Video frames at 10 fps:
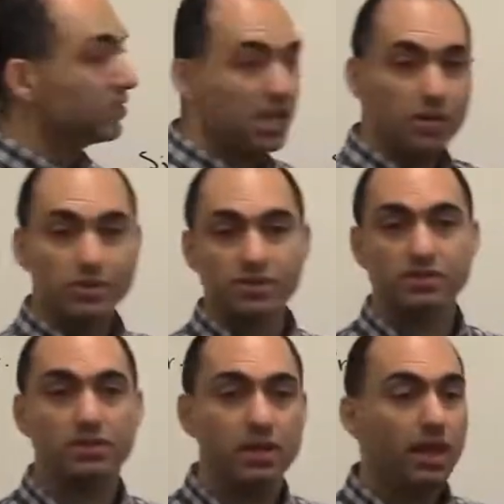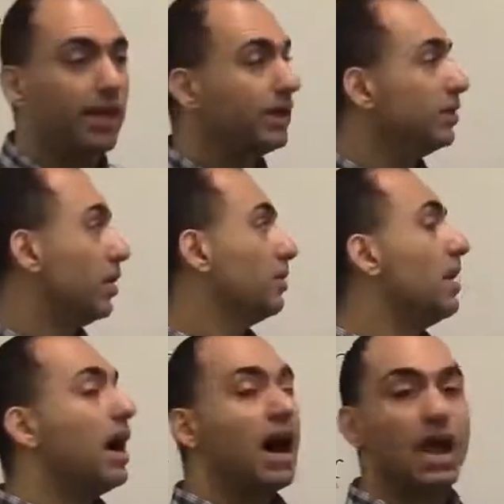continuous? No.
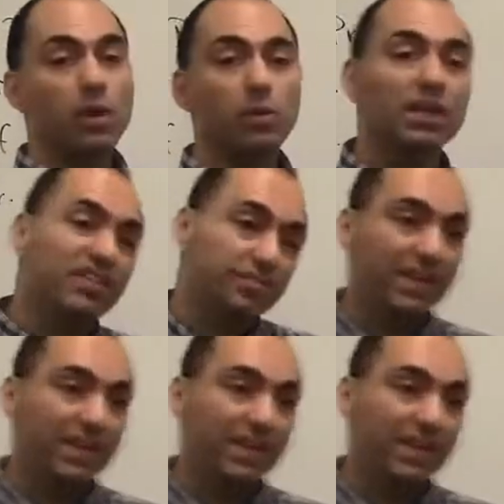I will have